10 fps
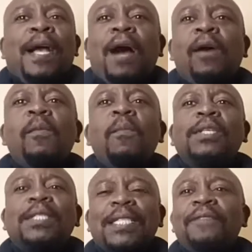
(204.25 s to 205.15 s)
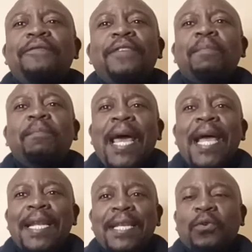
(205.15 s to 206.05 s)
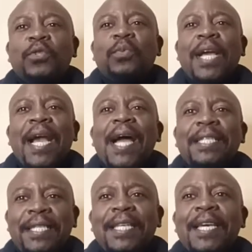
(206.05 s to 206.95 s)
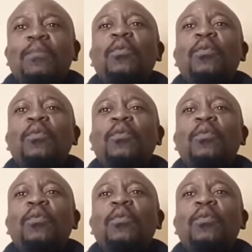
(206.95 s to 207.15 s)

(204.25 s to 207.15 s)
almost as if in blindness, because we can't see him,